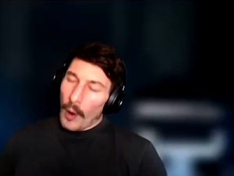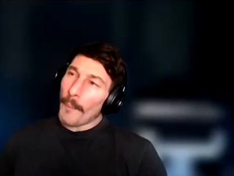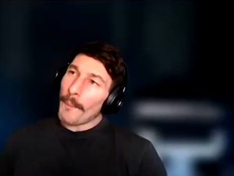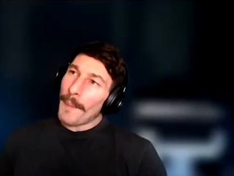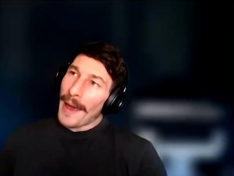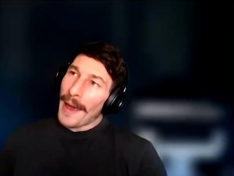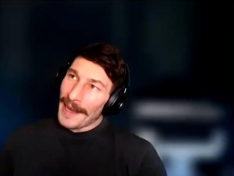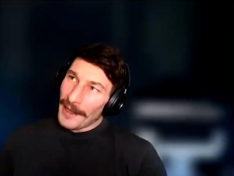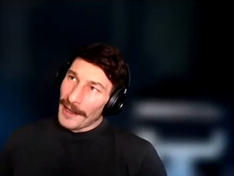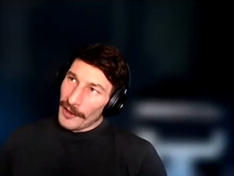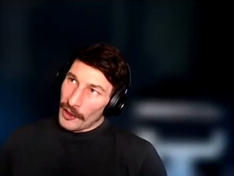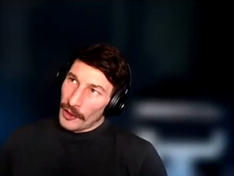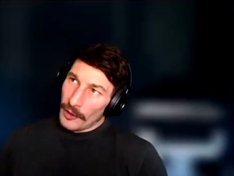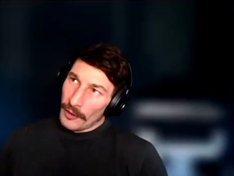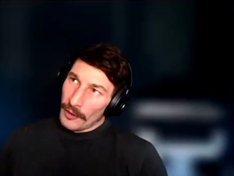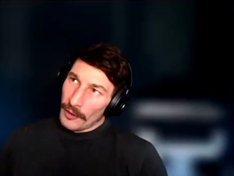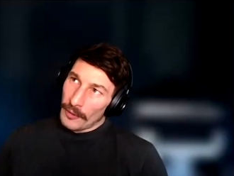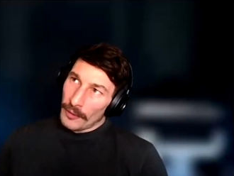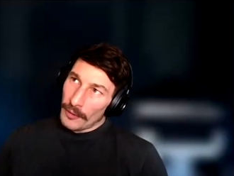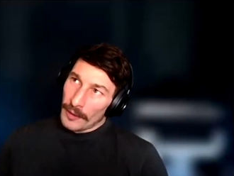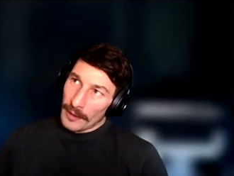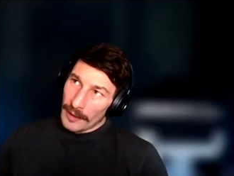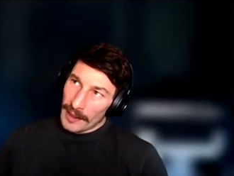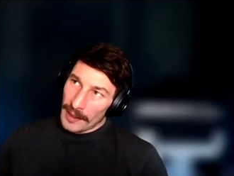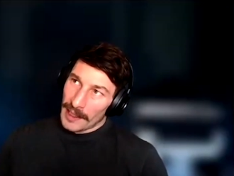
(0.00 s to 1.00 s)
What made
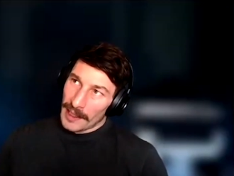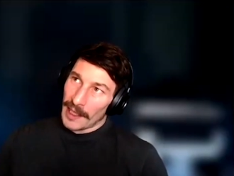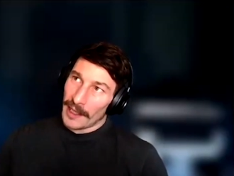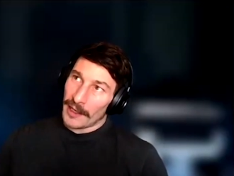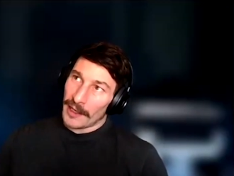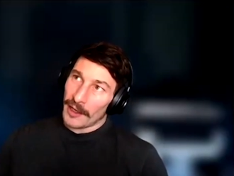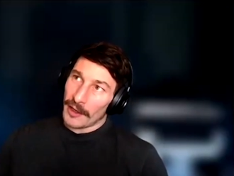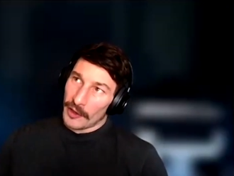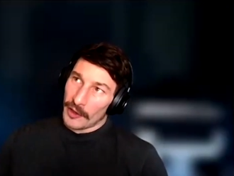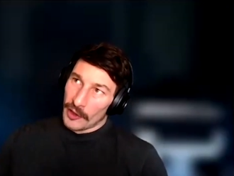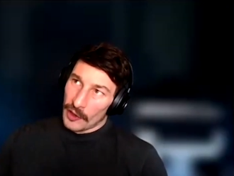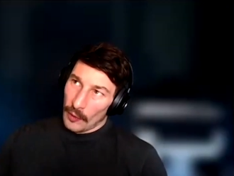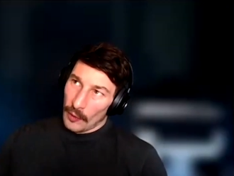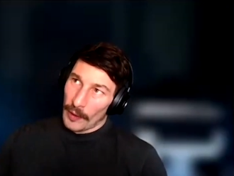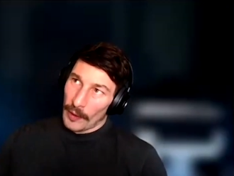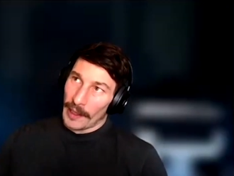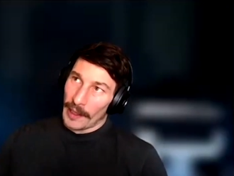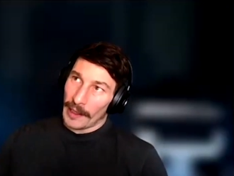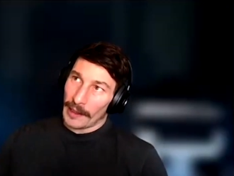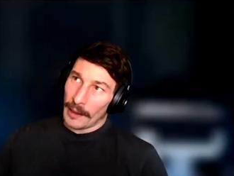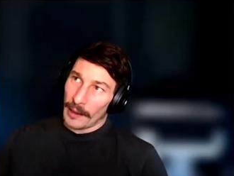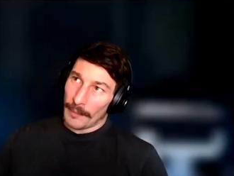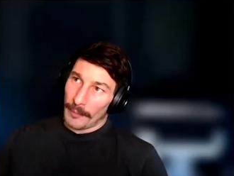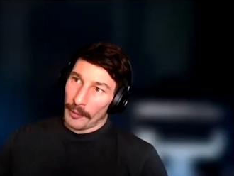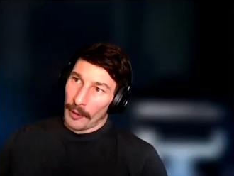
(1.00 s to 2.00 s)
you consider
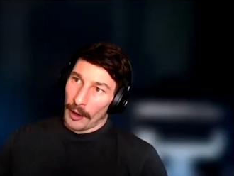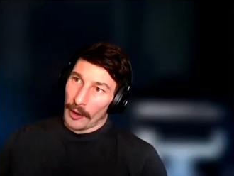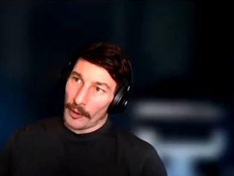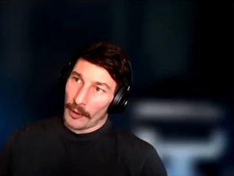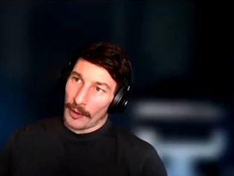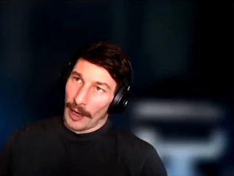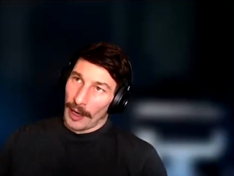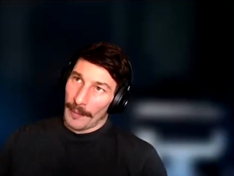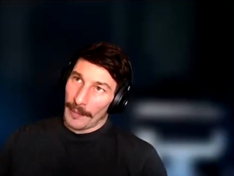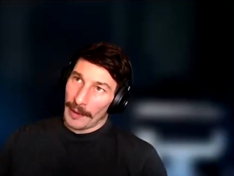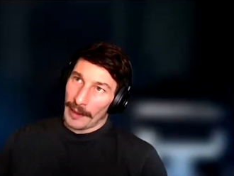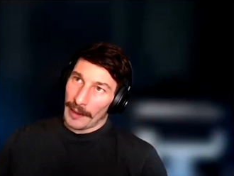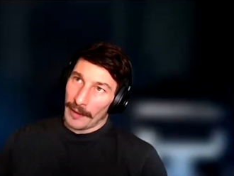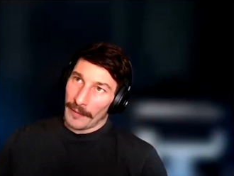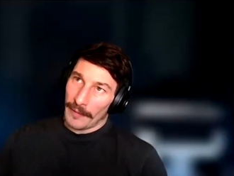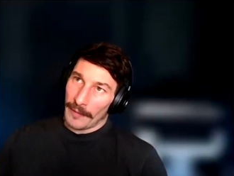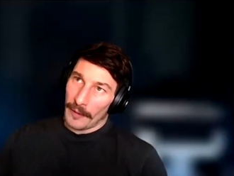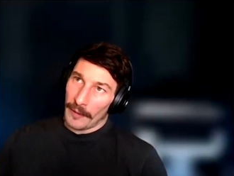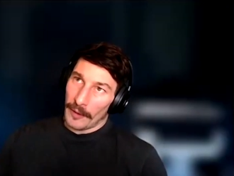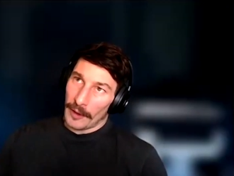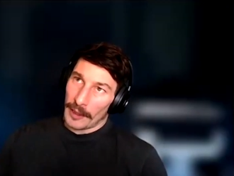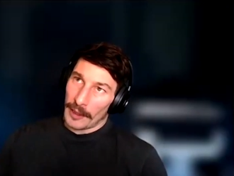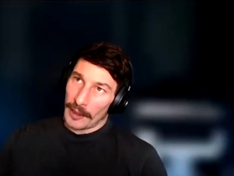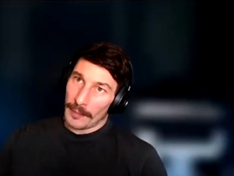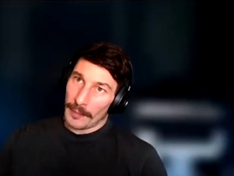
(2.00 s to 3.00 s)
joining the program in the
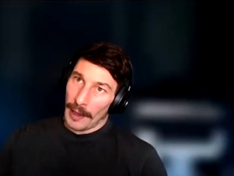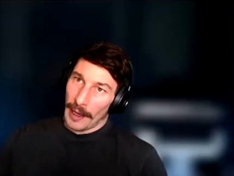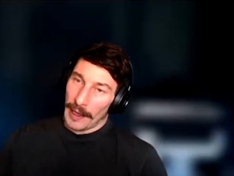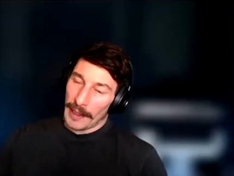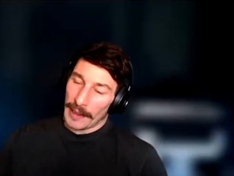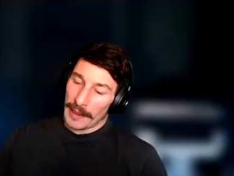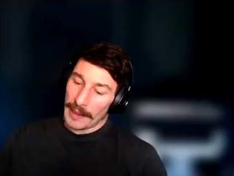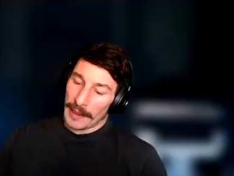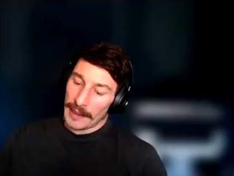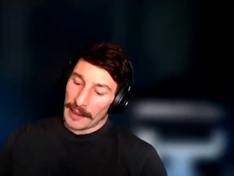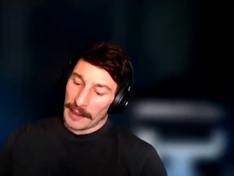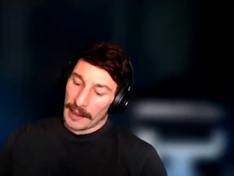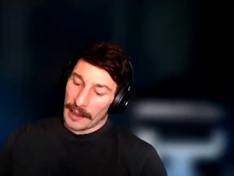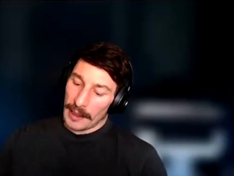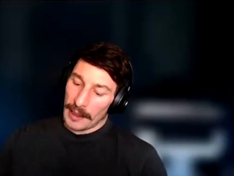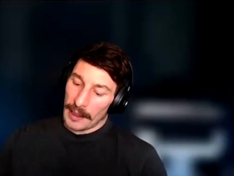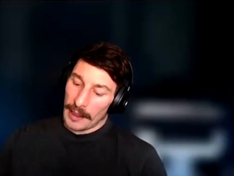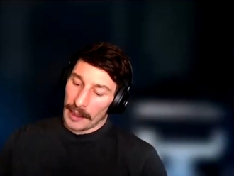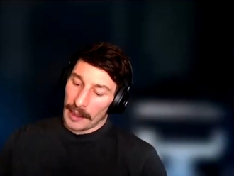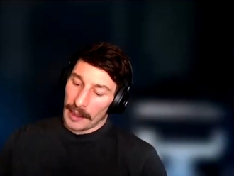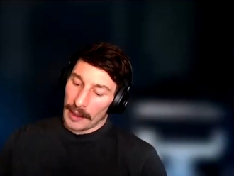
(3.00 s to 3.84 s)
first place?